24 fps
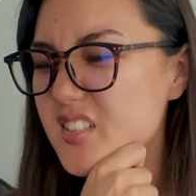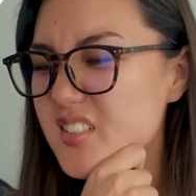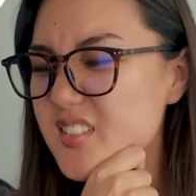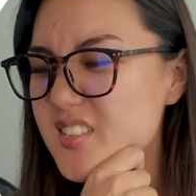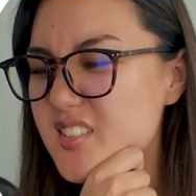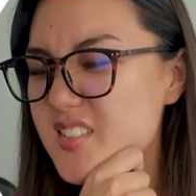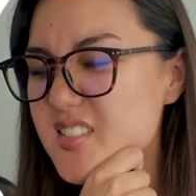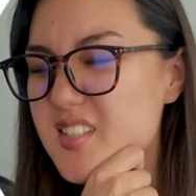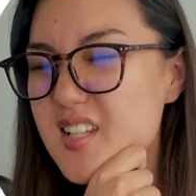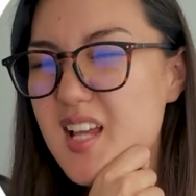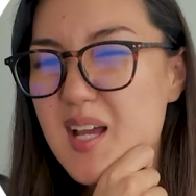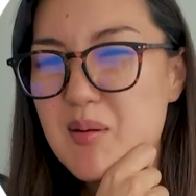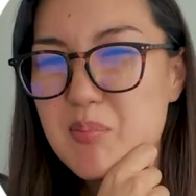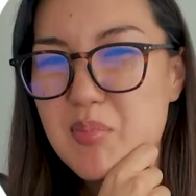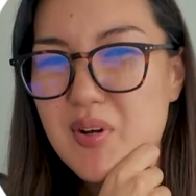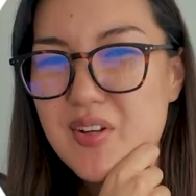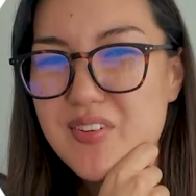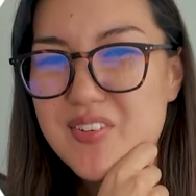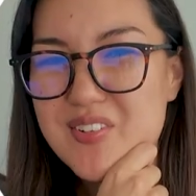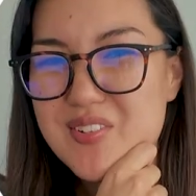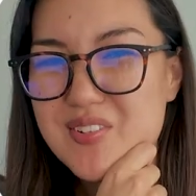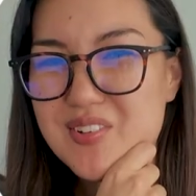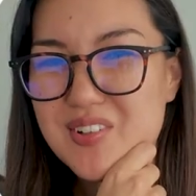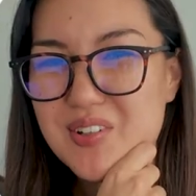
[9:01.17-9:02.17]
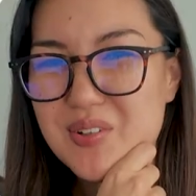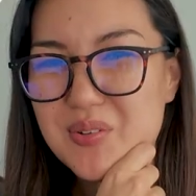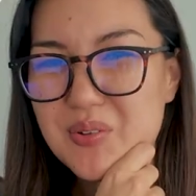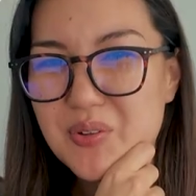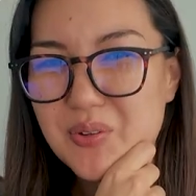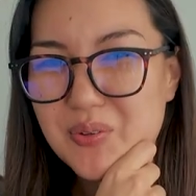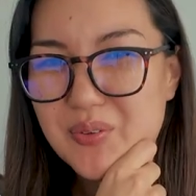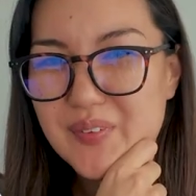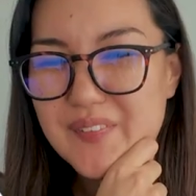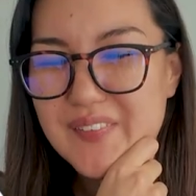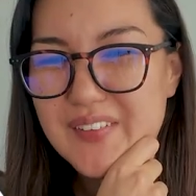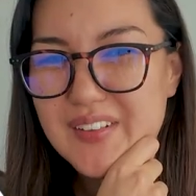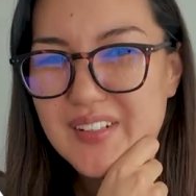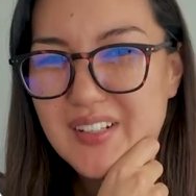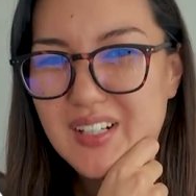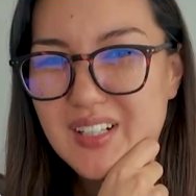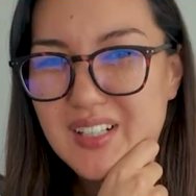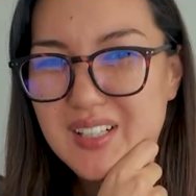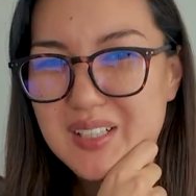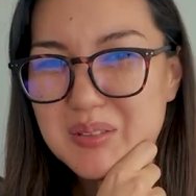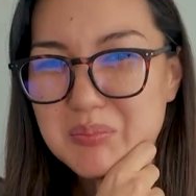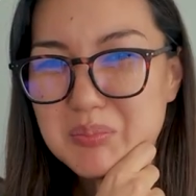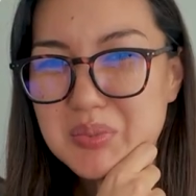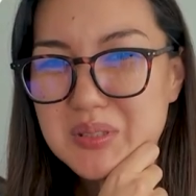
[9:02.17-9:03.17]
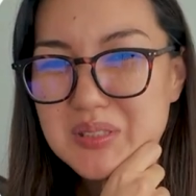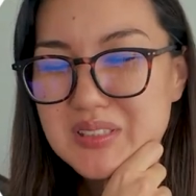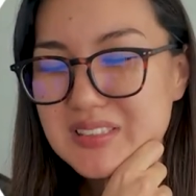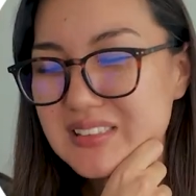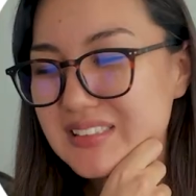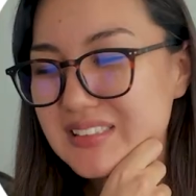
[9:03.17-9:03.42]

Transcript: gonna slap on the logo on the cup?